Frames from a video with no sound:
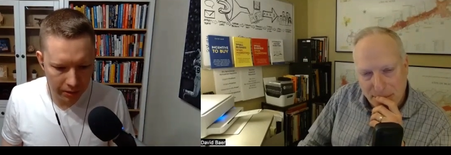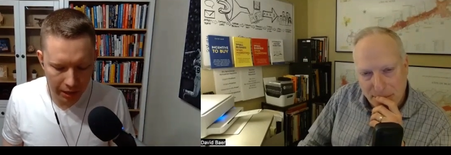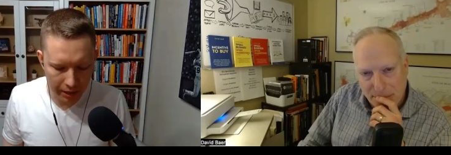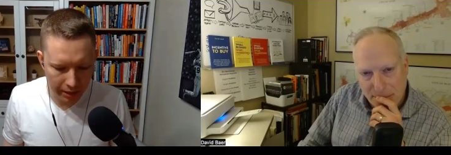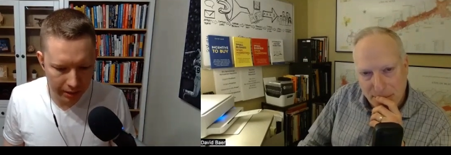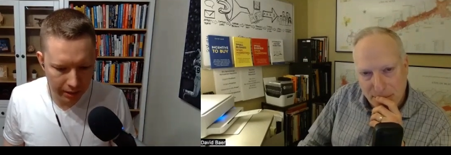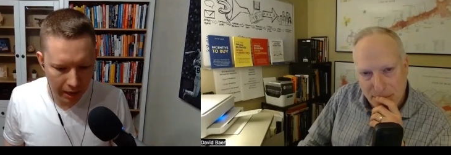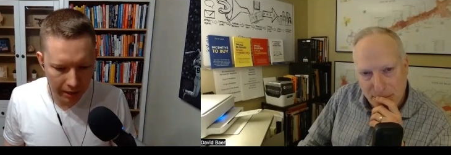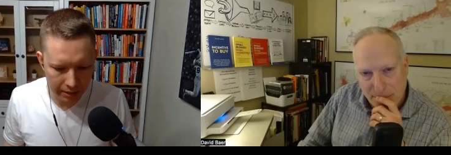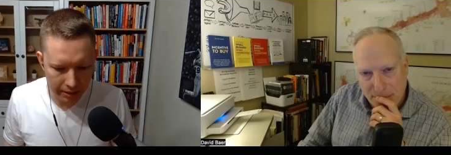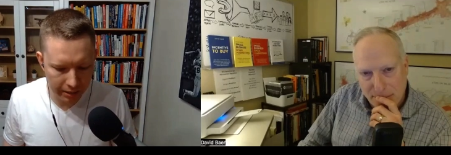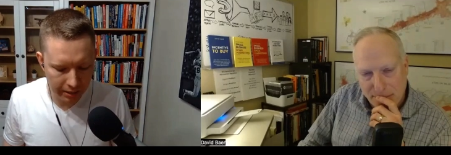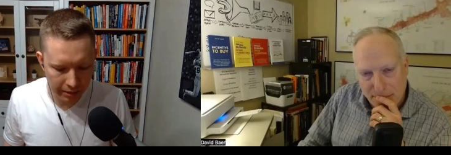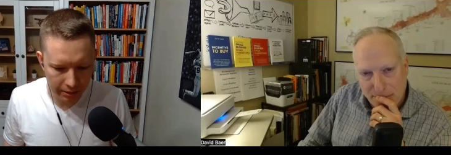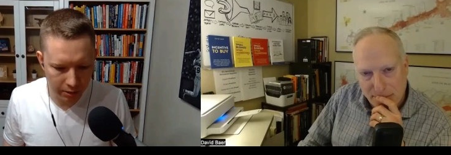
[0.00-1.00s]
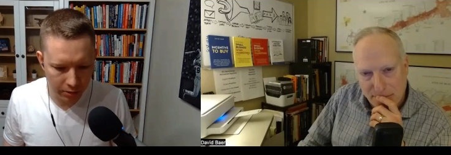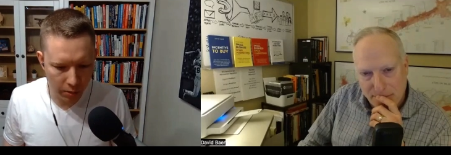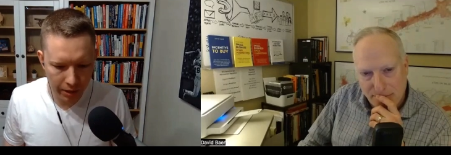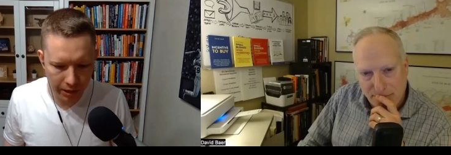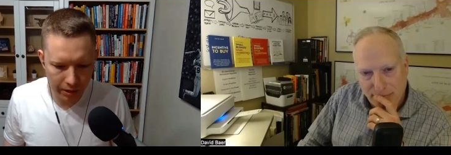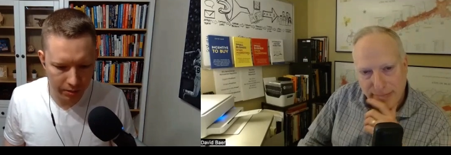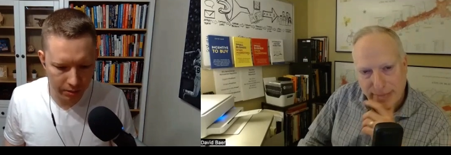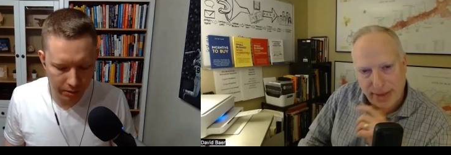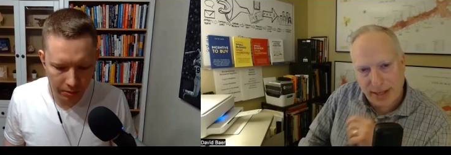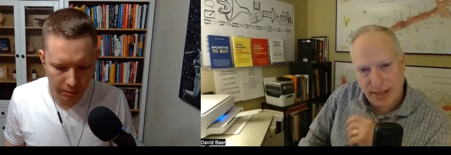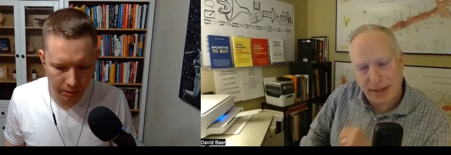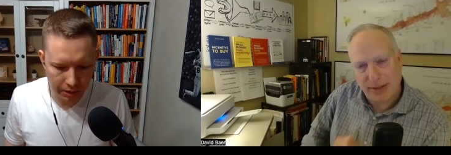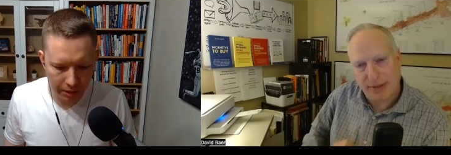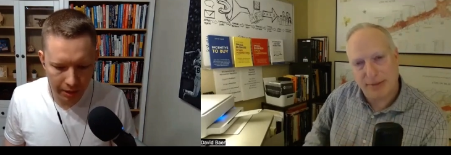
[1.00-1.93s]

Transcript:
Speaker 1: like nineteen, twenty years old.